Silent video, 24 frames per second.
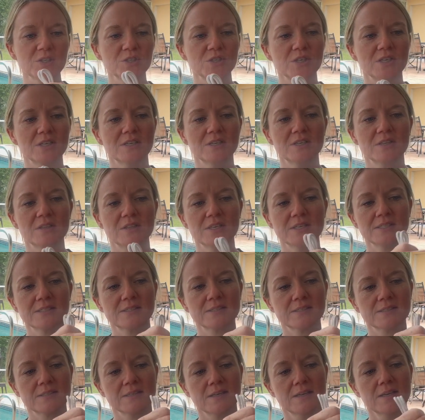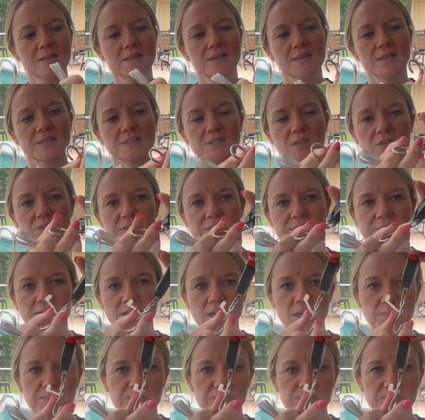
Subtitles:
And this is all set up